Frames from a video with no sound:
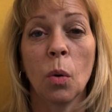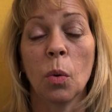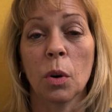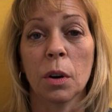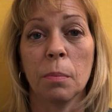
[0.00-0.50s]

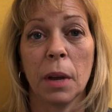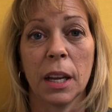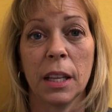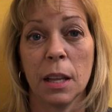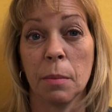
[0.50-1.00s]
or
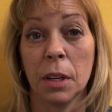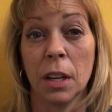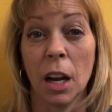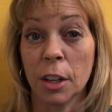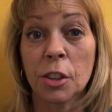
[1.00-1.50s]
making them an
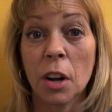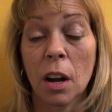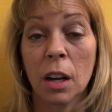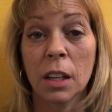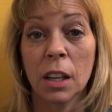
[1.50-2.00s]

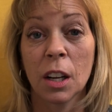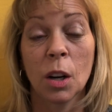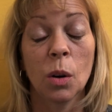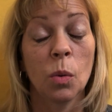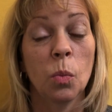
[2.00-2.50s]
underdog.
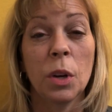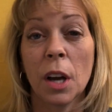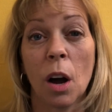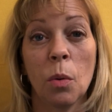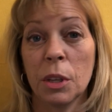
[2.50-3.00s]
We
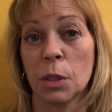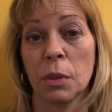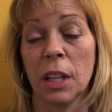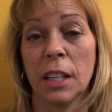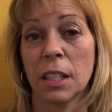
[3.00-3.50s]
always
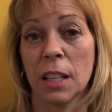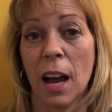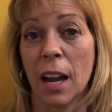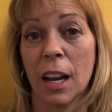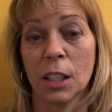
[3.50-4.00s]
relate to
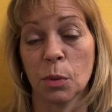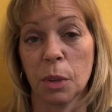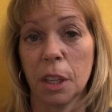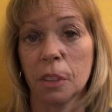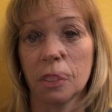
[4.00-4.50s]
that as
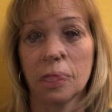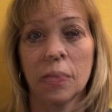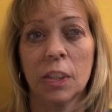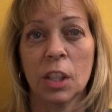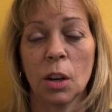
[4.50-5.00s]
readers.
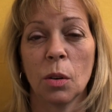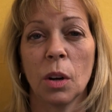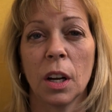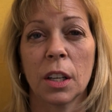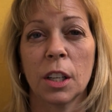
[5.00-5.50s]

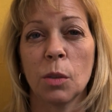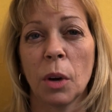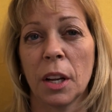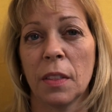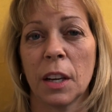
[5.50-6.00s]
So a good
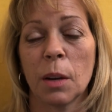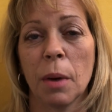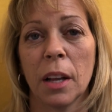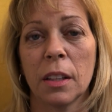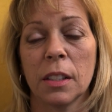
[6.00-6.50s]
way to think
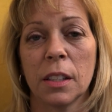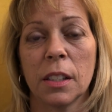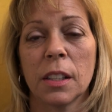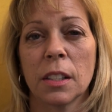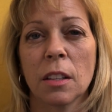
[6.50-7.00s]
about this
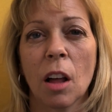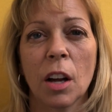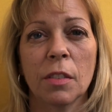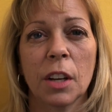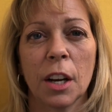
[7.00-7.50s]
is a
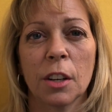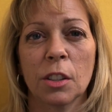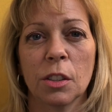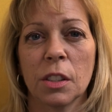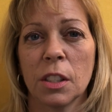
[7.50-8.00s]
lot of
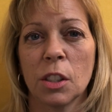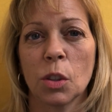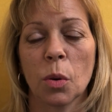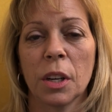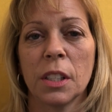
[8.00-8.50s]
characters and
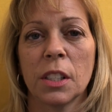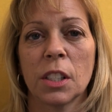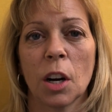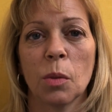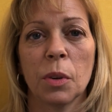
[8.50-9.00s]
stories
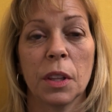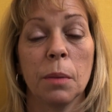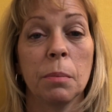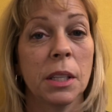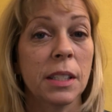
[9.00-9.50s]
start with a
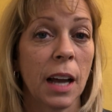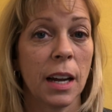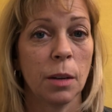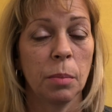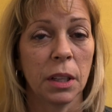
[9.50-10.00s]

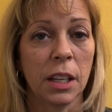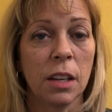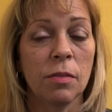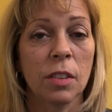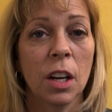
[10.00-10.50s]
misguided belief,